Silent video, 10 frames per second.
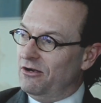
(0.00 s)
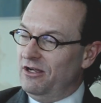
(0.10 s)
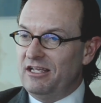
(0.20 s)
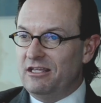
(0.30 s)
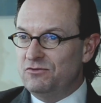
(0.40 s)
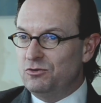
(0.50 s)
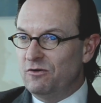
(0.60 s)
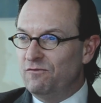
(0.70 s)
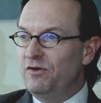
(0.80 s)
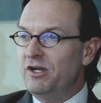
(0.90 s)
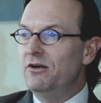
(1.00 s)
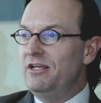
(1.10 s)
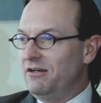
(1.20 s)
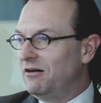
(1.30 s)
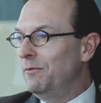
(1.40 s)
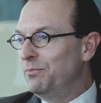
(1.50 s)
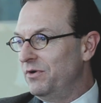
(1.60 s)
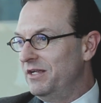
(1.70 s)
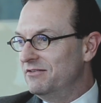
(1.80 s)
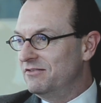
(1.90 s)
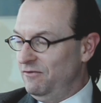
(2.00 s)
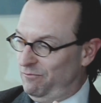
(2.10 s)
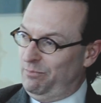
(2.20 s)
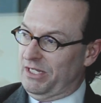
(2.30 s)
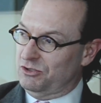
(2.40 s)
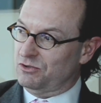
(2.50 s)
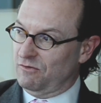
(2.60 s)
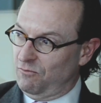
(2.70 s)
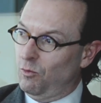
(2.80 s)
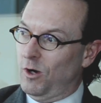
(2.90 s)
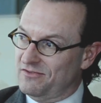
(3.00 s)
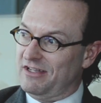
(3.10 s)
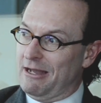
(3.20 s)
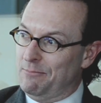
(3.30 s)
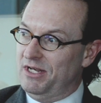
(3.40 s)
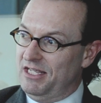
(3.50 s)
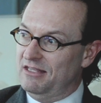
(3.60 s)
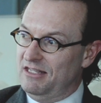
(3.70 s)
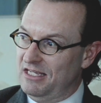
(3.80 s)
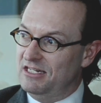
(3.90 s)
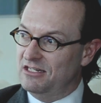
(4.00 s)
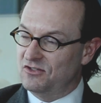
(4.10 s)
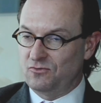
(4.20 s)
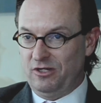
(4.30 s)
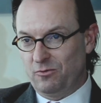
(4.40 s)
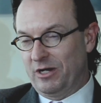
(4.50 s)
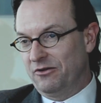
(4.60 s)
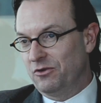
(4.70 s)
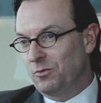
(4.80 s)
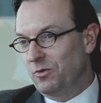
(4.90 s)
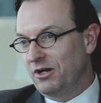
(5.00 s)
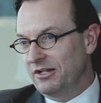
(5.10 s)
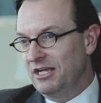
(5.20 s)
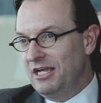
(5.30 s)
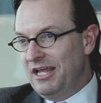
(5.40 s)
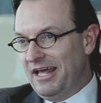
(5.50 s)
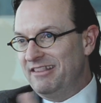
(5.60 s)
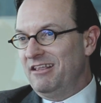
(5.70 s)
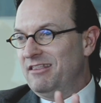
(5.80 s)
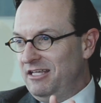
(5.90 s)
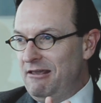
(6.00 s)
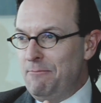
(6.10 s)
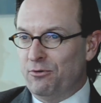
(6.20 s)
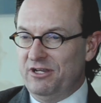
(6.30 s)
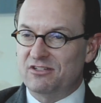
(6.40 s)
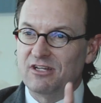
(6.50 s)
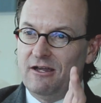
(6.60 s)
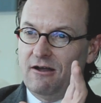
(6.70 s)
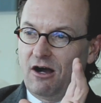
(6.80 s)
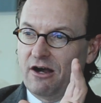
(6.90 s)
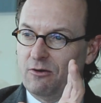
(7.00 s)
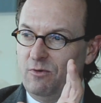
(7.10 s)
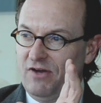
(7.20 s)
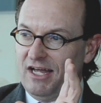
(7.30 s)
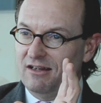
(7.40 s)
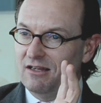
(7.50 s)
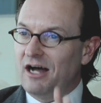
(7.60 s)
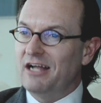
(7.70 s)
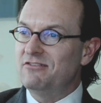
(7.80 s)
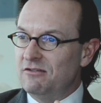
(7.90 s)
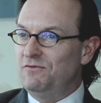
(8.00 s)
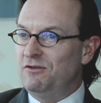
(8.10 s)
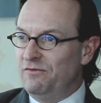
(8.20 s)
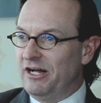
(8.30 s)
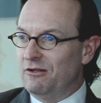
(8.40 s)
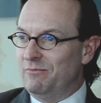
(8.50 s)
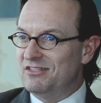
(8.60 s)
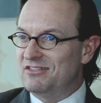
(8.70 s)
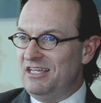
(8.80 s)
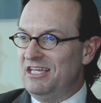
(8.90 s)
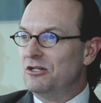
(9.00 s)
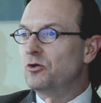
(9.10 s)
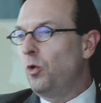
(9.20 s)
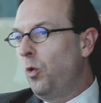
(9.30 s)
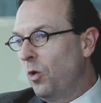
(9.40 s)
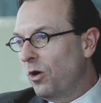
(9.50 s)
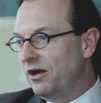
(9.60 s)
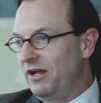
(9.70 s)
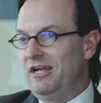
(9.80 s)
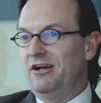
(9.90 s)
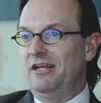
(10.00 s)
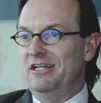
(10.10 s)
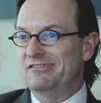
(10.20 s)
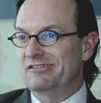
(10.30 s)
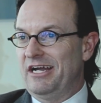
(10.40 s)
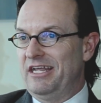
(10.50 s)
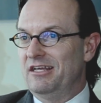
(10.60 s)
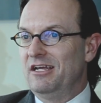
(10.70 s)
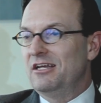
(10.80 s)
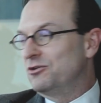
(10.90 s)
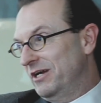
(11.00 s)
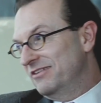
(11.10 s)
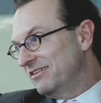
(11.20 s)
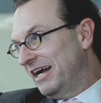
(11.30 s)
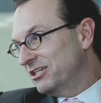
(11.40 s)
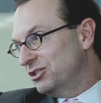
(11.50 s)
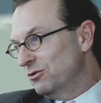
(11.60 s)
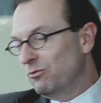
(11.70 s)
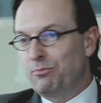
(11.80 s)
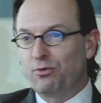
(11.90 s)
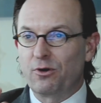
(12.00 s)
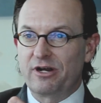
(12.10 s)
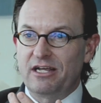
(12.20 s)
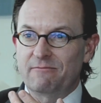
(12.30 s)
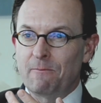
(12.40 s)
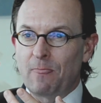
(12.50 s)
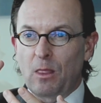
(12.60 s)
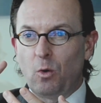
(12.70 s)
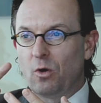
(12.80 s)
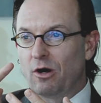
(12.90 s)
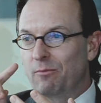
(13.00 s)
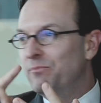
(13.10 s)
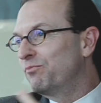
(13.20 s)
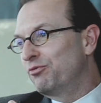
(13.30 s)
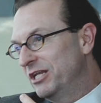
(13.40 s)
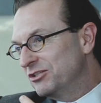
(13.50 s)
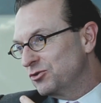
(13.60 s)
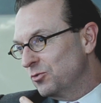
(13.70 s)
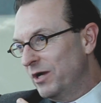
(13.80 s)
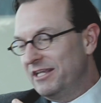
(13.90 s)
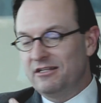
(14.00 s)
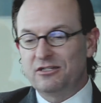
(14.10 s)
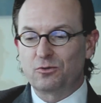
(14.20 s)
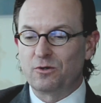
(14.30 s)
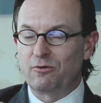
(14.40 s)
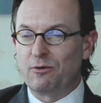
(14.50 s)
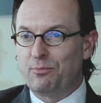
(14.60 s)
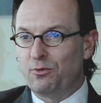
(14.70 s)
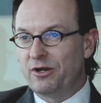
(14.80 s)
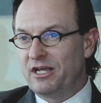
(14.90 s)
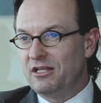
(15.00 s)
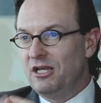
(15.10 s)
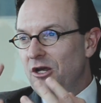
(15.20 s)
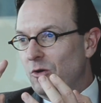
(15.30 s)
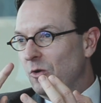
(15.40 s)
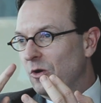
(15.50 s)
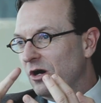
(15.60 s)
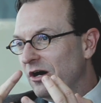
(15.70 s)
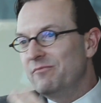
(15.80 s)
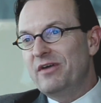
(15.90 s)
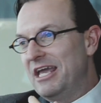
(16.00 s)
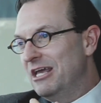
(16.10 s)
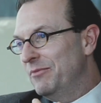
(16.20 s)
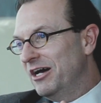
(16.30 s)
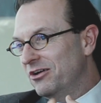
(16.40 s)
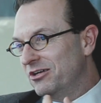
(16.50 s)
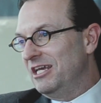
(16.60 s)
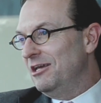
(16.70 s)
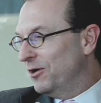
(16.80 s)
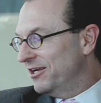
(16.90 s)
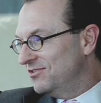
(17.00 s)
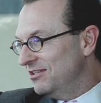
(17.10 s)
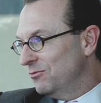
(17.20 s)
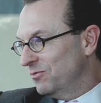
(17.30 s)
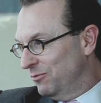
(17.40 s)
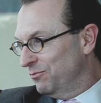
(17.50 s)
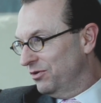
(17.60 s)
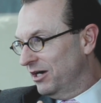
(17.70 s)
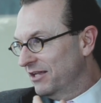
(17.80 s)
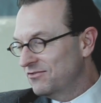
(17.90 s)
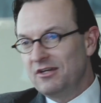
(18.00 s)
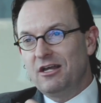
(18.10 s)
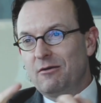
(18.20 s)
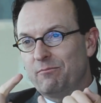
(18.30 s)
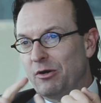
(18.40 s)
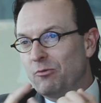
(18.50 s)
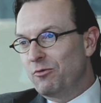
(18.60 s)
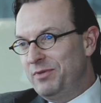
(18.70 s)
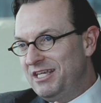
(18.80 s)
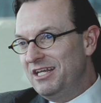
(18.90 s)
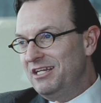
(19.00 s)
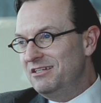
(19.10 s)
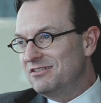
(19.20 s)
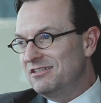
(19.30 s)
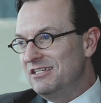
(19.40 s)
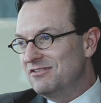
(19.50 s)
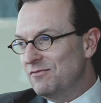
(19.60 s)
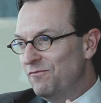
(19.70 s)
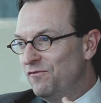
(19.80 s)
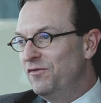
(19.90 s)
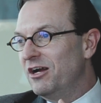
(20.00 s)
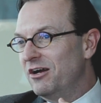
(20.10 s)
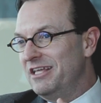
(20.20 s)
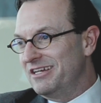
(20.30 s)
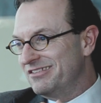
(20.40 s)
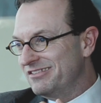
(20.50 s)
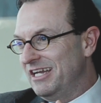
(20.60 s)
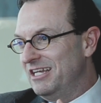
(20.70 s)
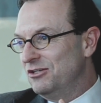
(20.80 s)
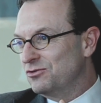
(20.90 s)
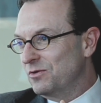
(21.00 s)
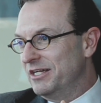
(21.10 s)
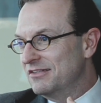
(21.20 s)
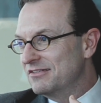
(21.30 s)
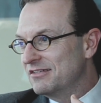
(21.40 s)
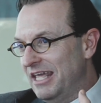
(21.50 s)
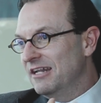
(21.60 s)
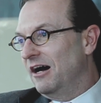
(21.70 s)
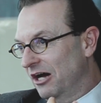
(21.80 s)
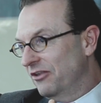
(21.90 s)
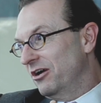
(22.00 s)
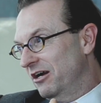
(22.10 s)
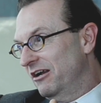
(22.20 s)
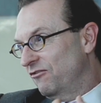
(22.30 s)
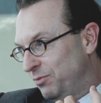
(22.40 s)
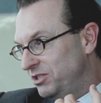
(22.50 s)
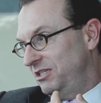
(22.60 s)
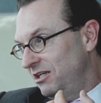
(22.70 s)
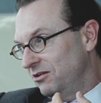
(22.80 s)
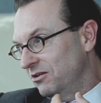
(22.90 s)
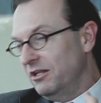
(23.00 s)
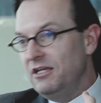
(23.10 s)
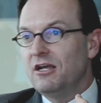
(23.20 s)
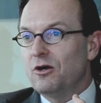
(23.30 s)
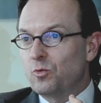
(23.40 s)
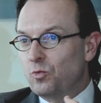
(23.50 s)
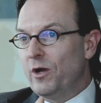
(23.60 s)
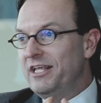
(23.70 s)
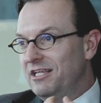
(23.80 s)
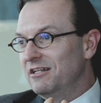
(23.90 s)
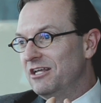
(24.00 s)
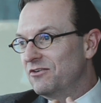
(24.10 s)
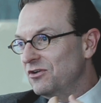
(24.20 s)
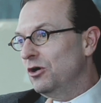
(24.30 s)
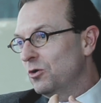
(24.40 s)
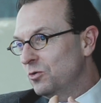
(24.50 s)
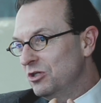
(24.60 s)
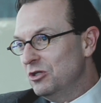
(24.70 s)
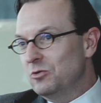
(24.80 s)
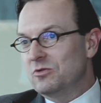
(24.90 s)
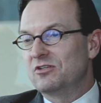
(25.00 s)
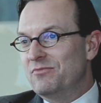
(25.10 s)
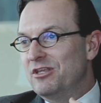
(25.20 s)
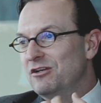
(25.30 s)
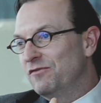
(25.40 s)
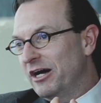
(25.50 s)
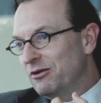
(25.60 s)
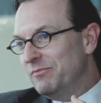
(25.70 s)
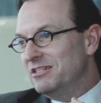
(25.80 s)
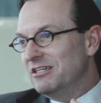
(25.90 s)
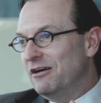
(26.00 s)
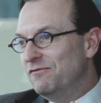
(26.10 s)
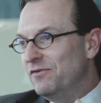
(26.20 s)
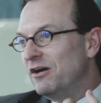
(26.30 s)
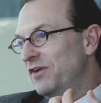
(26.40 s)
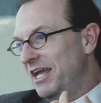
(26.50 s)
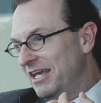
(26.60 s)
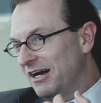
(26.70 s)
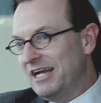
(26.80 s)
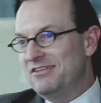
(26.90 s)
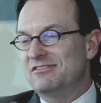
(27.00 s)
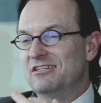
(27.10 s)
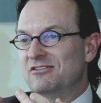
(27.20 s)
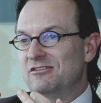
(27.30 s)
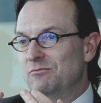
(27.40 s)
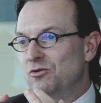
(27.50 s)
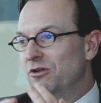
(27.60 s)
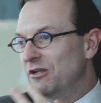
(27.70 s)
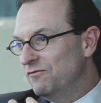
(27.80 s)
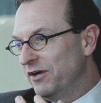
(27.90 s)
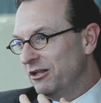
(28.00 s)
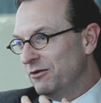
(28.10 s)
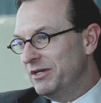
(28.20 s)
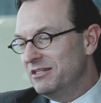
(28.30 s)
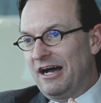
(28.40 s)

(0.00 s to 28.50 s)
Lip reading: it gives you a very comprehensive picture of what's happening in the industry around the world. And I think the key points are that we've had lots of developments in core areas like transaction reporting or prudential regulatory reporting or AML KYC compliance. But we're beginning to see some very exciting trends in other areas, particularly regulators' own use, the development of AI systems or the development